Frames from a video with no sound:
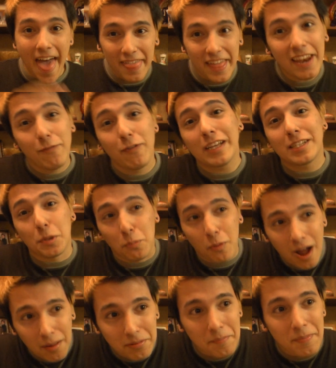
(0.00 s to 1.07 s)
And then he fixed the
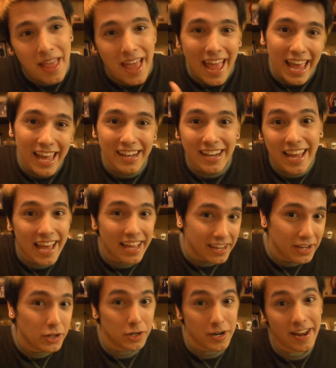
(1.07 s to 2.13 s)
problem, and I had
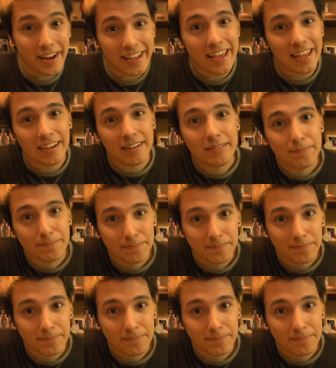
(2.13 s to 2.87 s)
internet again.